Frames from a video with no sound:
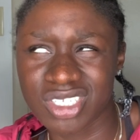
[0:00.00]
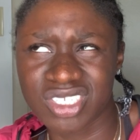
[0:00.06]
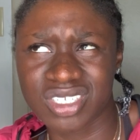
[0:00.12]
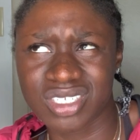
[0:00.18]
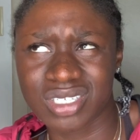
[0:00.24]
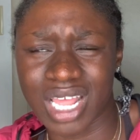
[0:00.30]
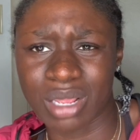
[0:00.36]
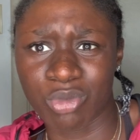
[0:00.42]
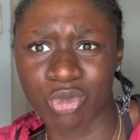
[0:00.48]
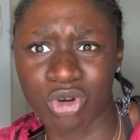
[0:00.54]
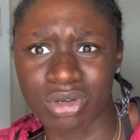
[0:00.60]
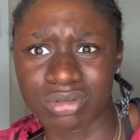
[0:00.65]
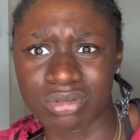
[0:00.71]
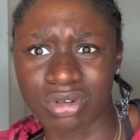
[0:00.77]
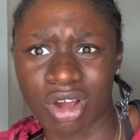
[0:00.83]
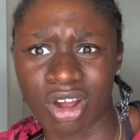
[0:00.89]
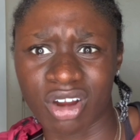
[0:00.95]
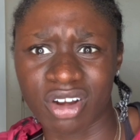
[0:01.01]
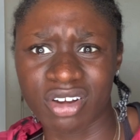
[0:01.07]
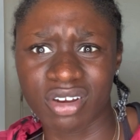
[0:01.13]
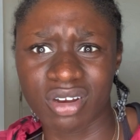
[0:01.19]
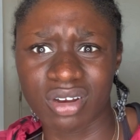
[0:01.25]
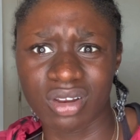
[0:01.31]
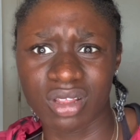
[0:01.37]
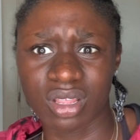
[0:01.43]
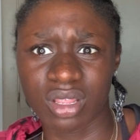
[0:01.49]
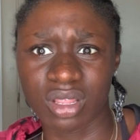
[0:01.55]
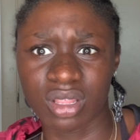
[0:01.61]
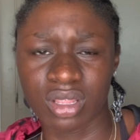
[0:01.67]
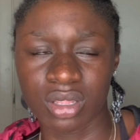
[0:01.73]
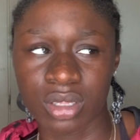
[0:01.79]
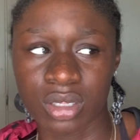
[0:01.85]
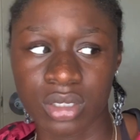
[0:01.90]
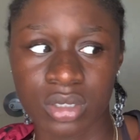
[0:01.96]
it's just like more harder
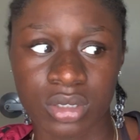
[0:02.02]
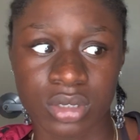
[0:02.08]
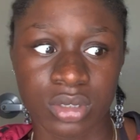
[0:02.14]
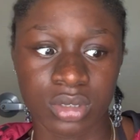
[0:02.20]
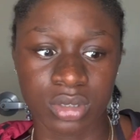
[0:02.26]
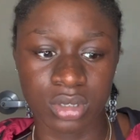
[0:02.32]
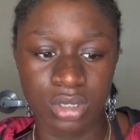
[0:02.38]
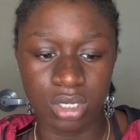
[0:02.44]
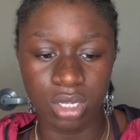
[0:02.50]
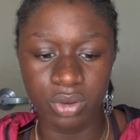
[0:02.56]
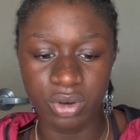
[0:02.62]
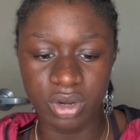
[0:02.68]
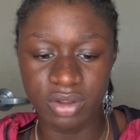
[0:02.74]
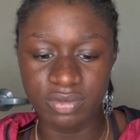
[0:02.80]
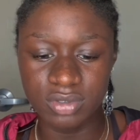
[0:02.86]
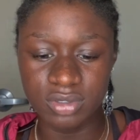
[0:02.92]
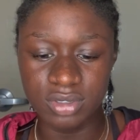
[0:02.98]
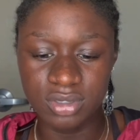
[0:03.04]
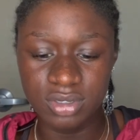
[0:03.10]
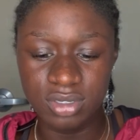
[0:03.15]
or whatever.